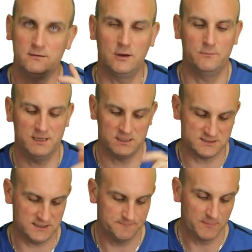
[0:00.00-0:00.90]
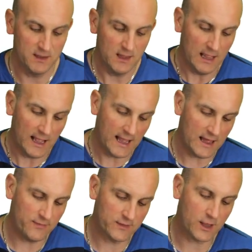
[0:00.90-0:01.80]
Don't be nasty.
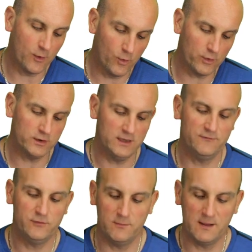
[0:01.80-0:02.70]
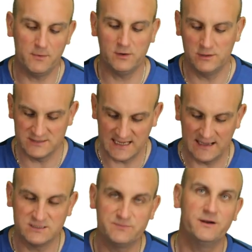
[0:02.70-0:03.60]
The coordinate, if you remember using
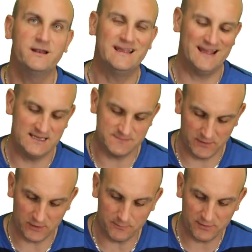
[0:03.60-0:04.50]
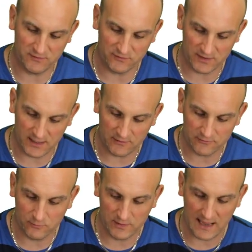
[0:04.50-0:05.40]
algebra, and again, it's building on previous
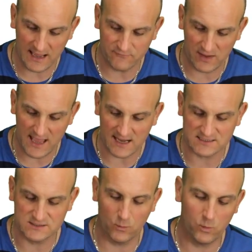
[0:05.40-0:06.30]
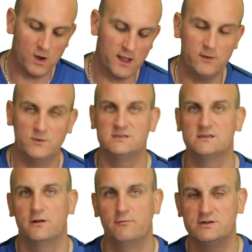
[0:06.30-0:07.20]
videos, we have x, y, which
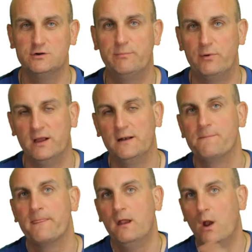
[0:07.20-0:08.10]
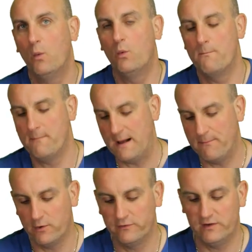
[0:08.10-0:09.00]
is an original point, will
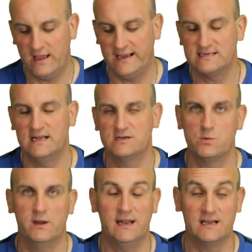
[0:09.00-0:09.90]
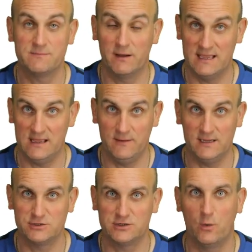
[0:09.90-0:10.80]
map onto x dash, y dash, my
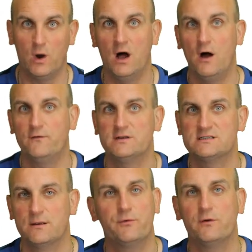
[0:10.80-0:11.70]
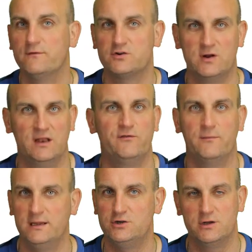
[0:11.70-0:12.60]
image. So after some sort of a
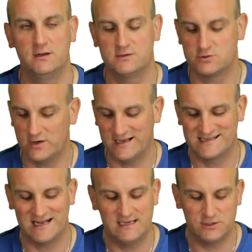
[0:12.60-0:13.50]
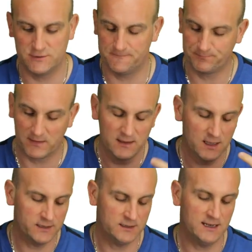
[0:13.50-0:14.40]
transformation, a translation,
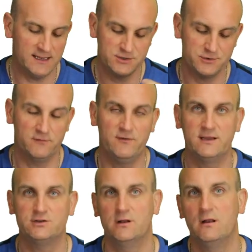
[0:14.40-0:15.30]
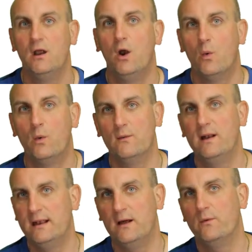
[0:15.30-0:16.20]
a dilation, reflection, we
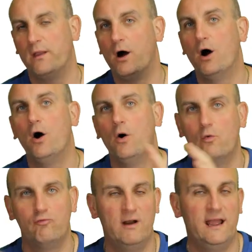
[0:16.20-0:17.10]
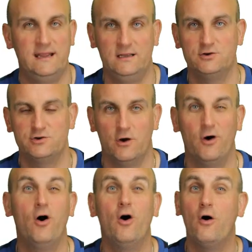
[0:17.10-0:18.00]
will end up with a whole range
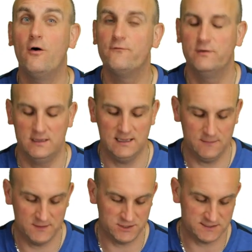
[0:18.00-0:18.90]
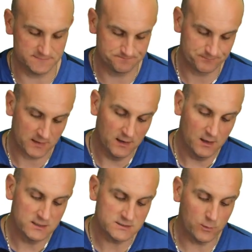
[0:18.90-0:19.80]
of images.
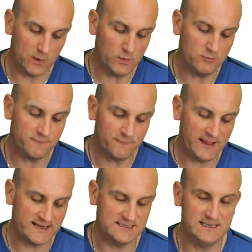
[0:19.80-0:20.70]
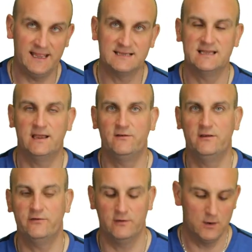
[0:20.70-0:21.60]
So when we reflect in the
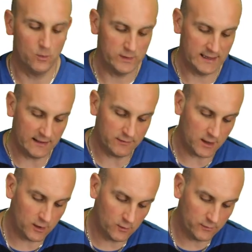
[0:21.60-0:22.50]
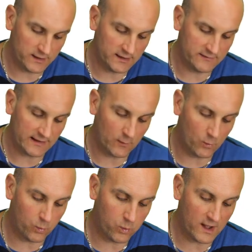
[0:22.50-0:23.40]
x-axis, we now know that it's our
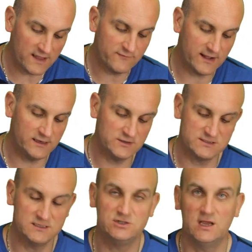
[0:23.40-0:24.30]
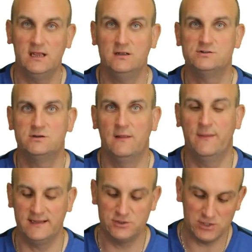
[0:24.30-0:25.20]
y values that change,
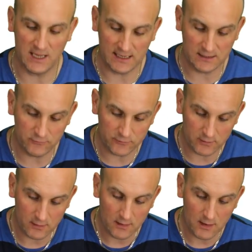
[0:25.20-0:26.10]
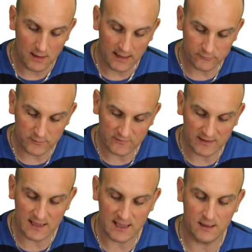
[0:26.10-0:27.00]
and they change, as we
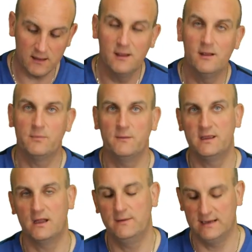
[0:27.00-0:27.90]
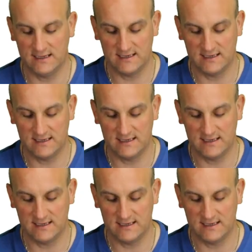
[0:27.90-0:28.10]
say here, by becoming